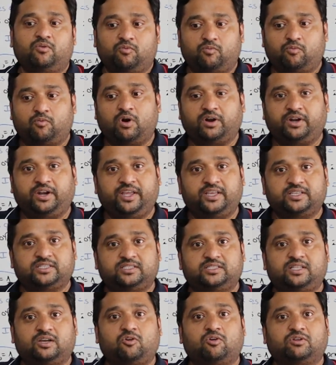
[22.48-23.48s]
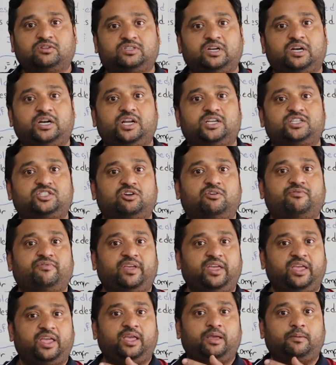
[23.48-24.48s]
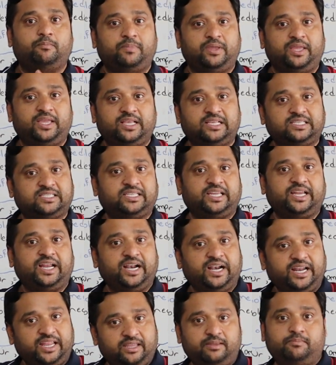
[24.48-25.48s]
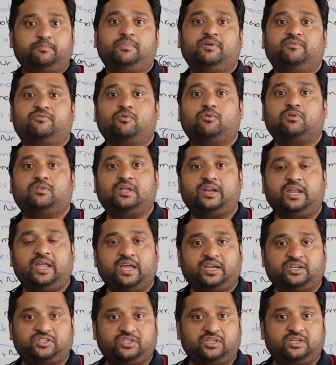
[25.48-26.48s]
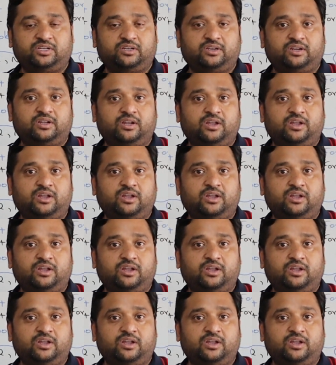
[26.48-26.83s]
What is the concentration of A, B, C, D before the reaction,